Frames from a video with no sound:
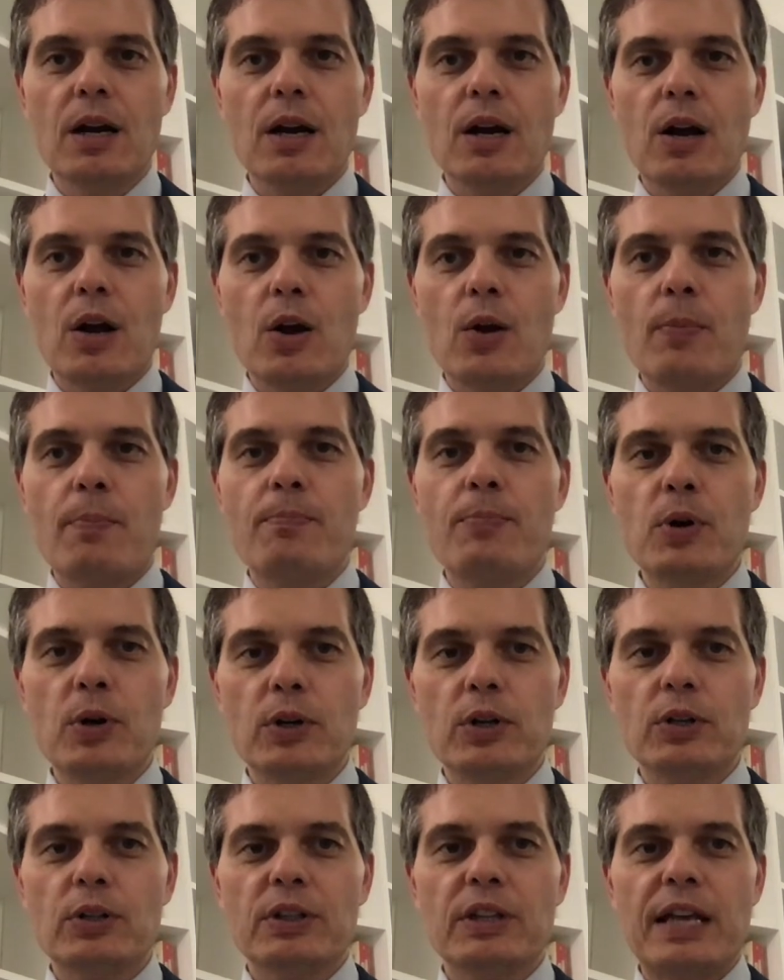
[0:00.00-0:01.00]
a book
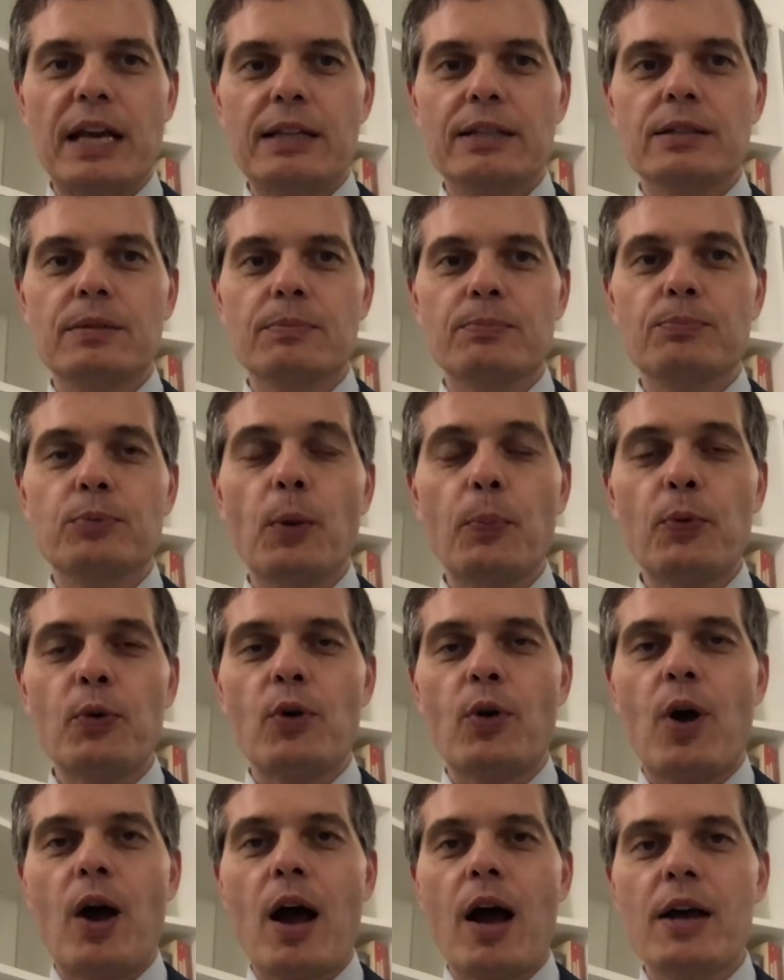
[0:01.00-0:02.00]
that
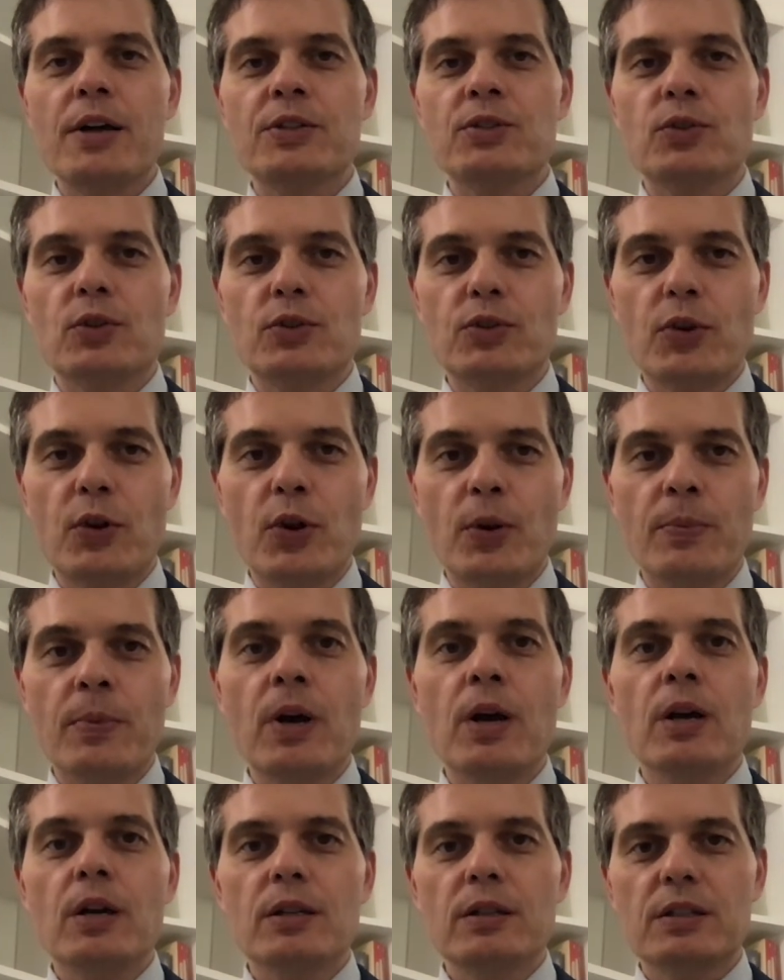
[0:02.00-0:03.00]
popularized the term
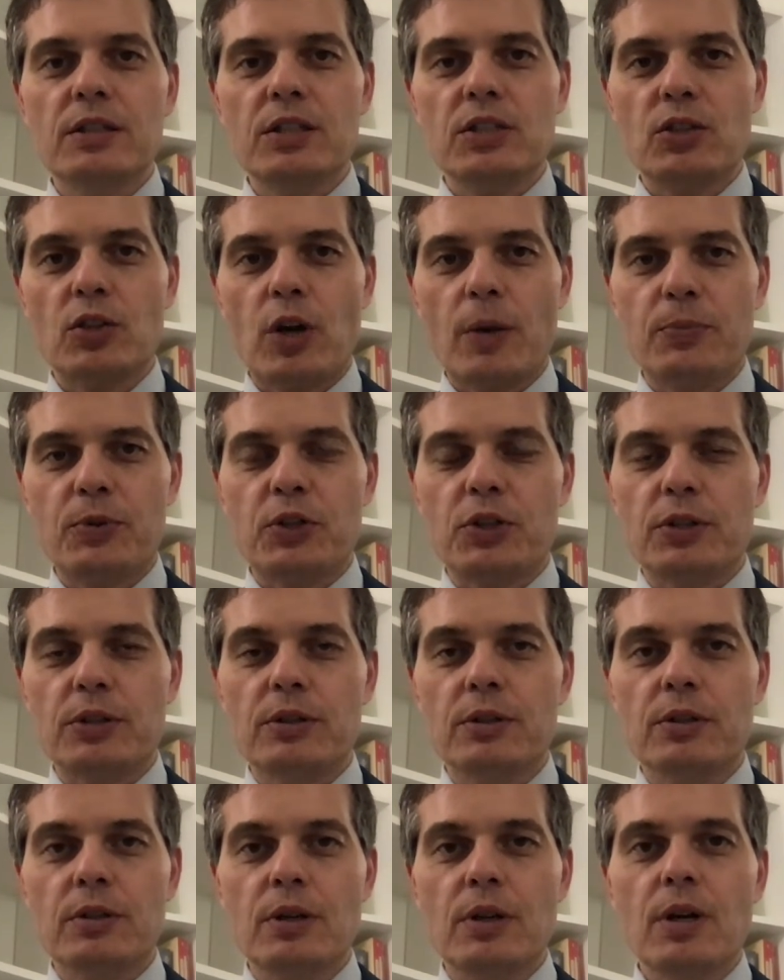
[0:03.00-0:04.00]
disruption,
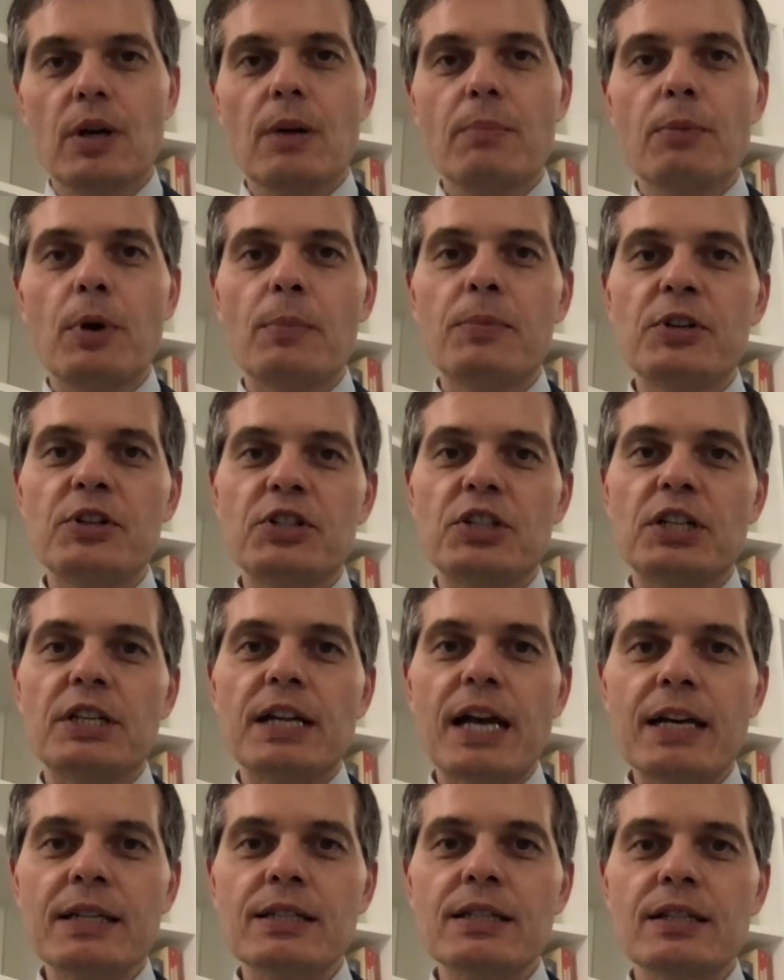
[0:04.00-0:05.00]
published in
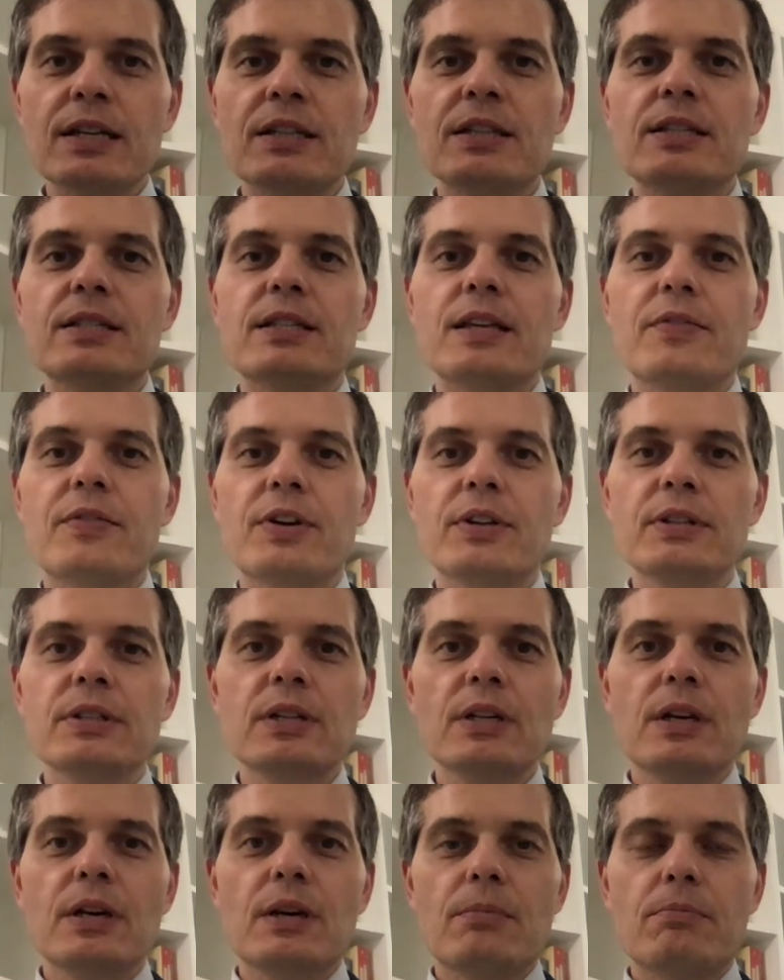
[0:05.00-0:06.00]
1997
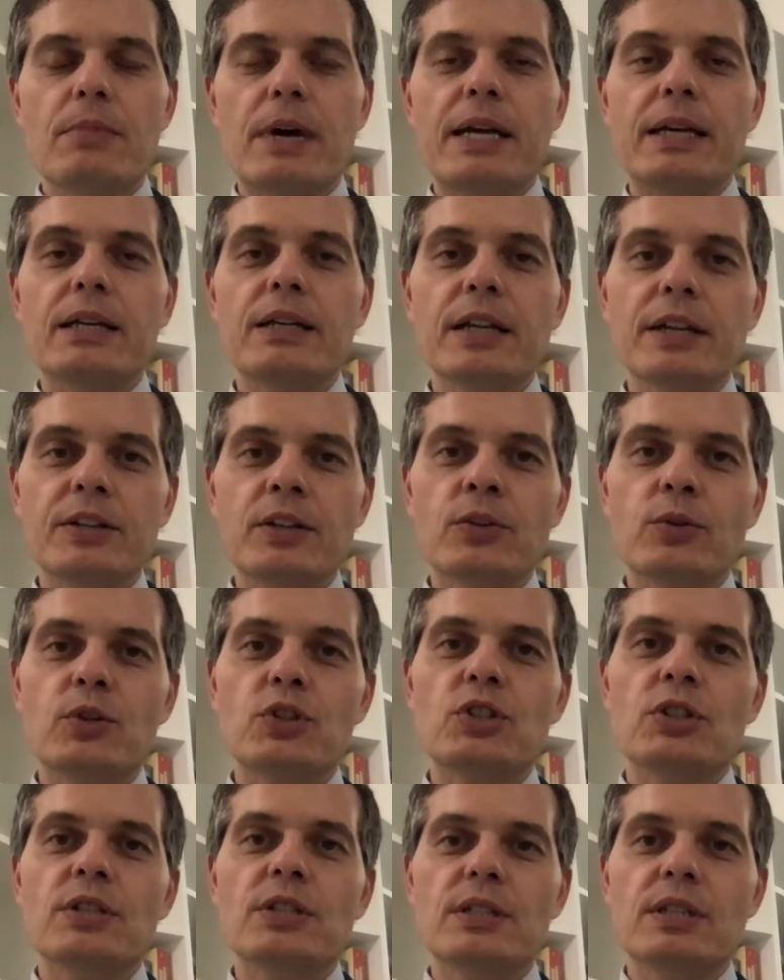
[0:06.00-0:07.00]
by Clayton
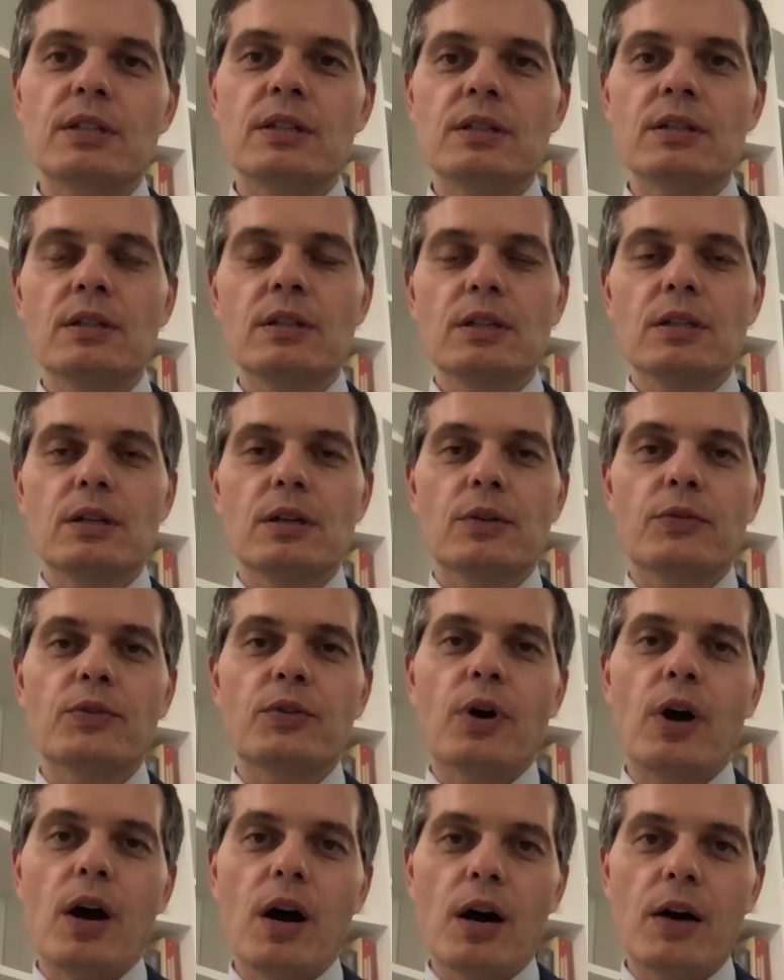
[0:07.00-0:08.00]
Christensen of the
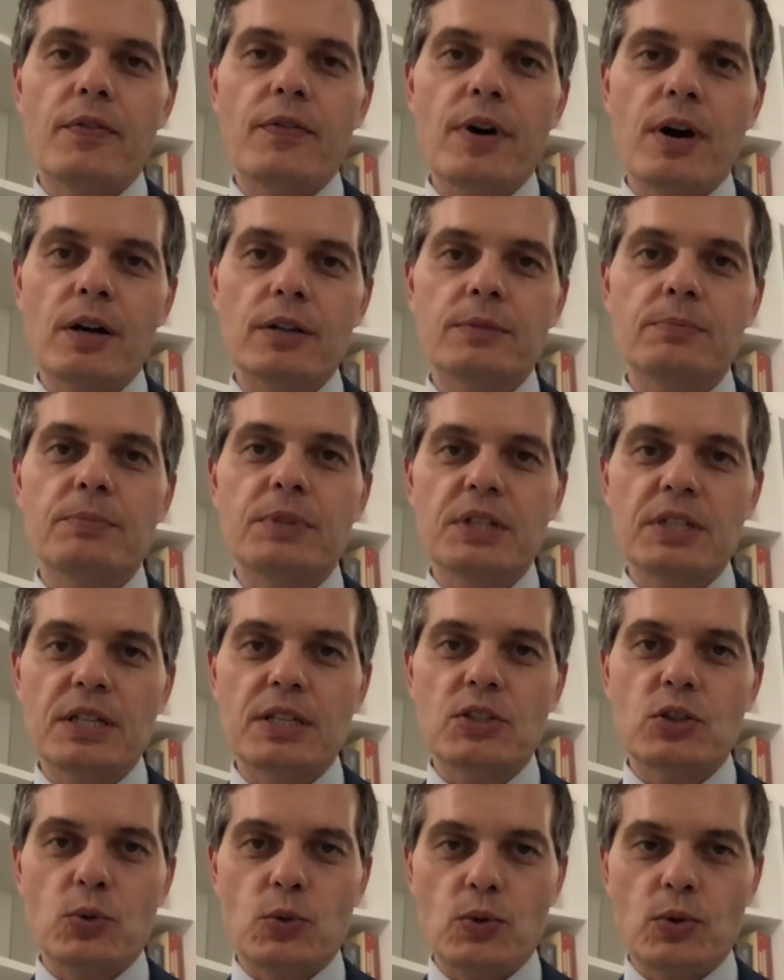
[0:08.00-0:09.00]
Harvard Business
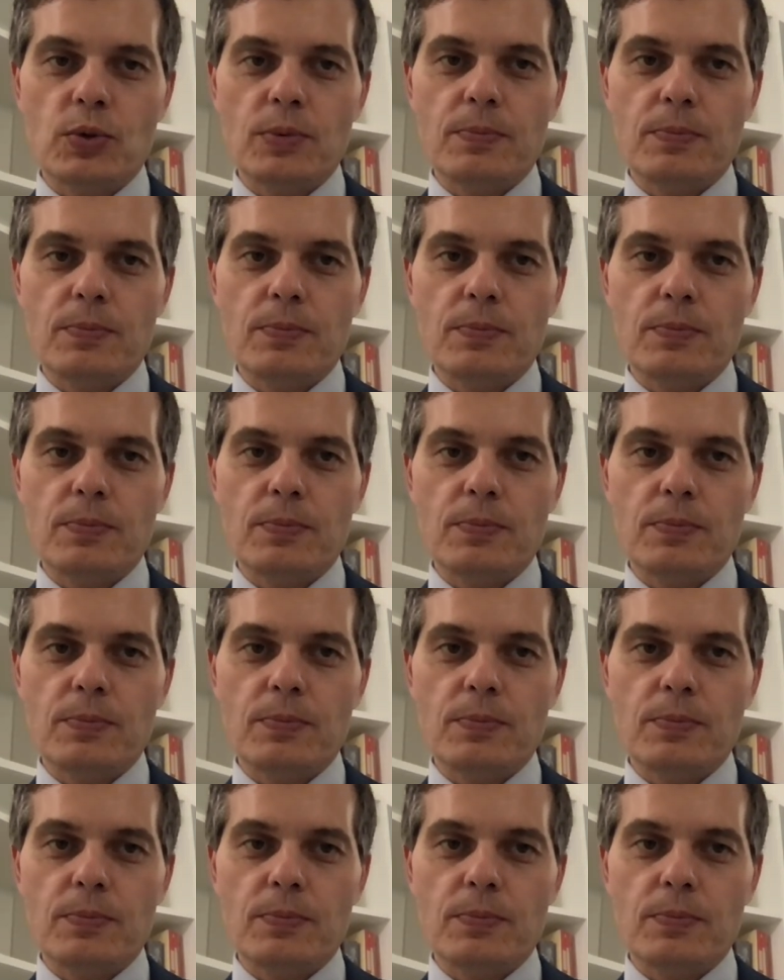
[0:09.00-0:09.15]
School.